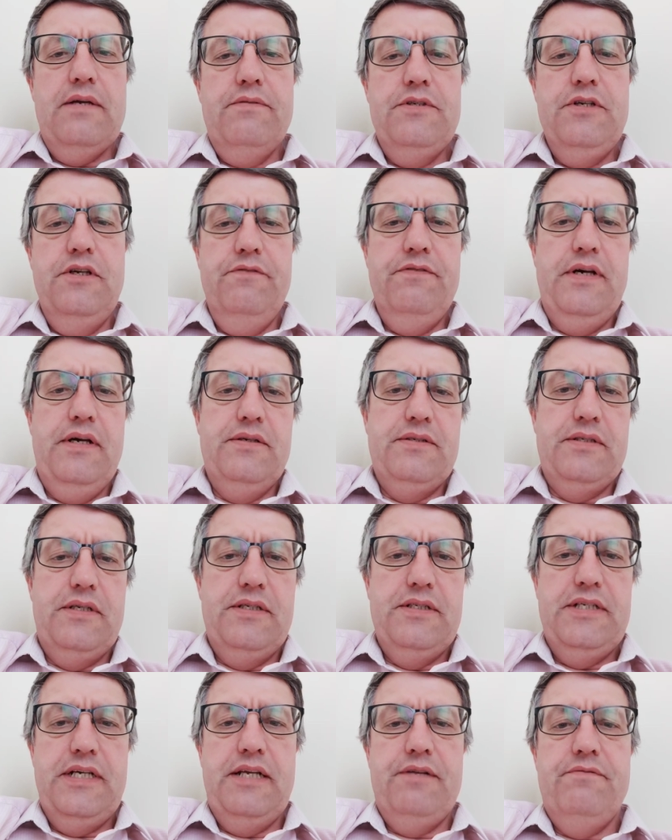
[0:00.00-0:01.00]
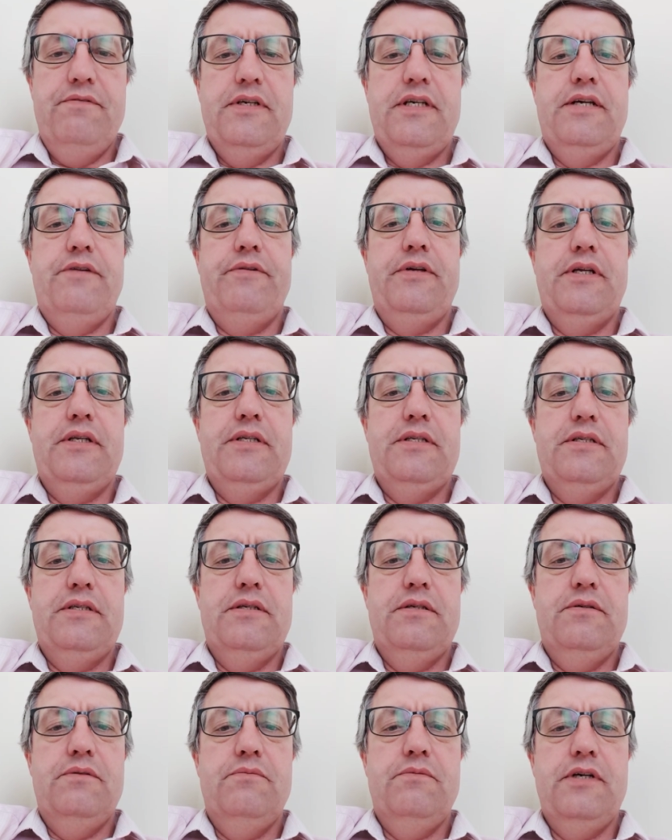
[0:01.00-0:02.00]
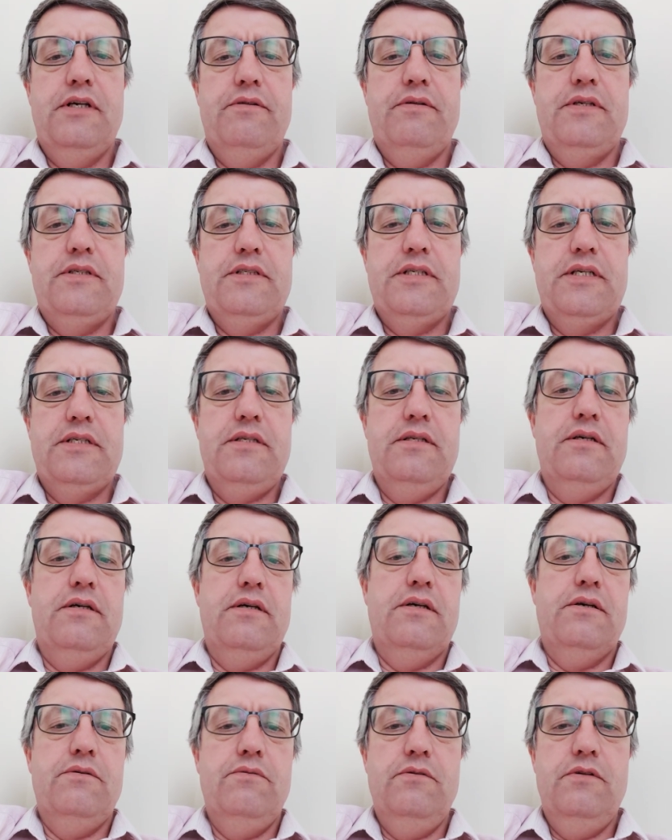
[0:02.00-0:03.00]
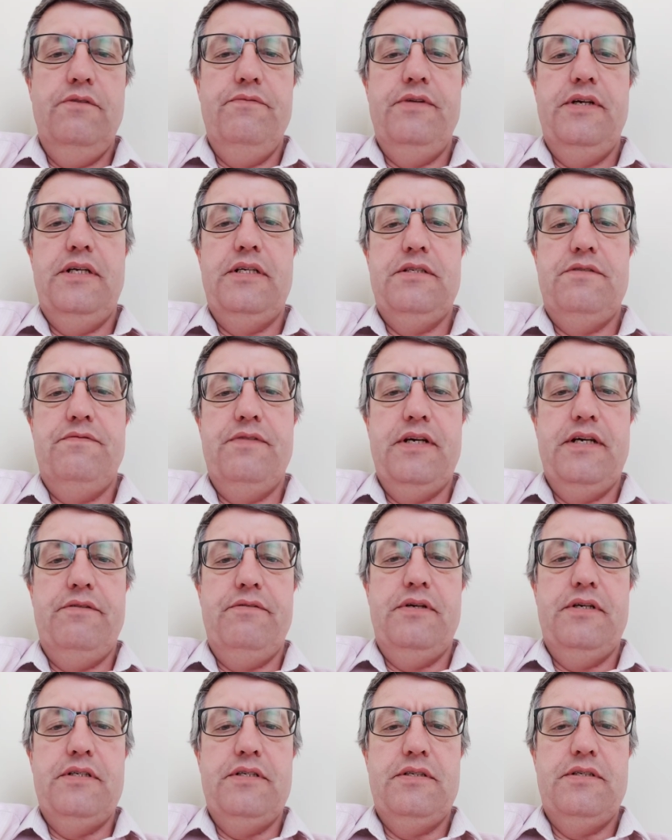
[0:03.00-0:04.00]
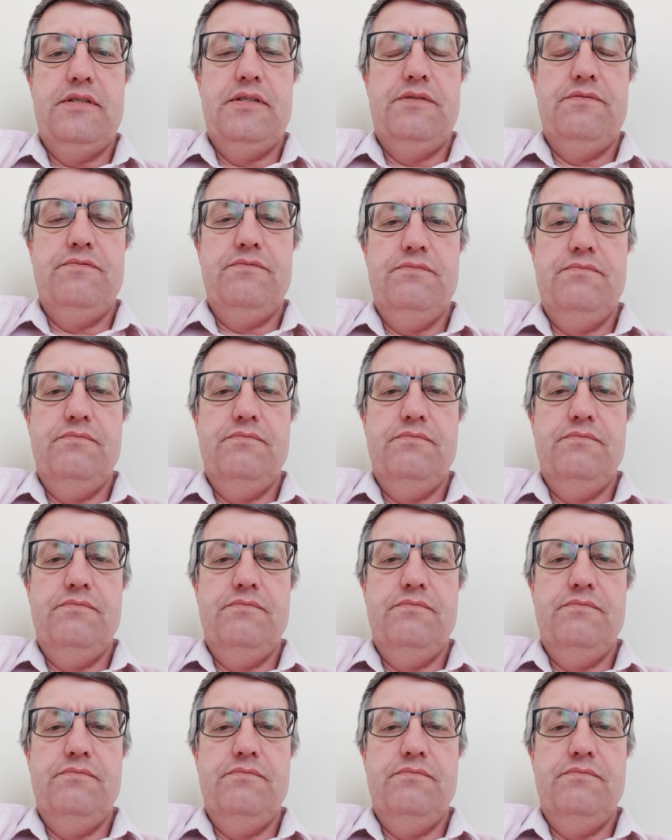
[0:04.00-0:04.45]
2010 variant, where it says, look, all of these various